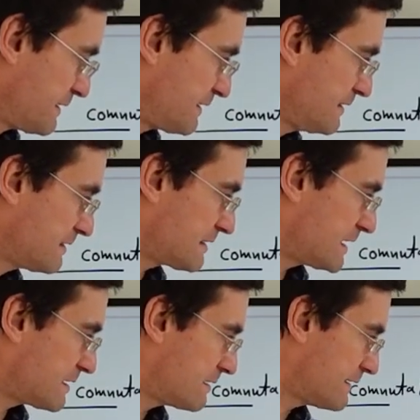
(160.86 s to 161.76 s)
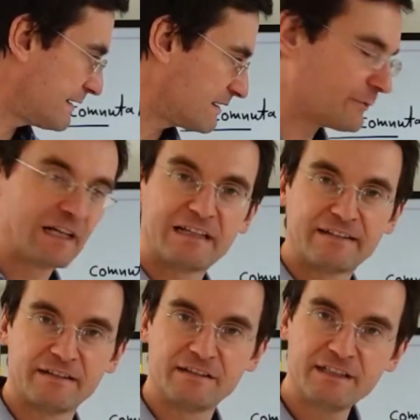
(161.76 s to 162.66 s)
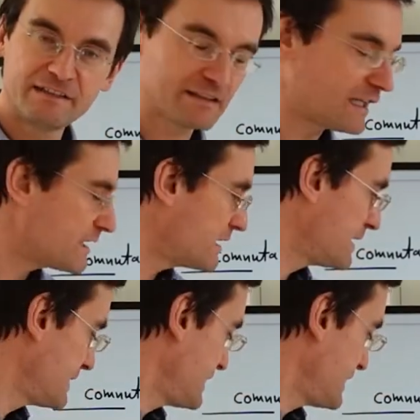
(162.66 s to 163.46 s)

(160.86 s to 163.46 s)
C star as well as in D star.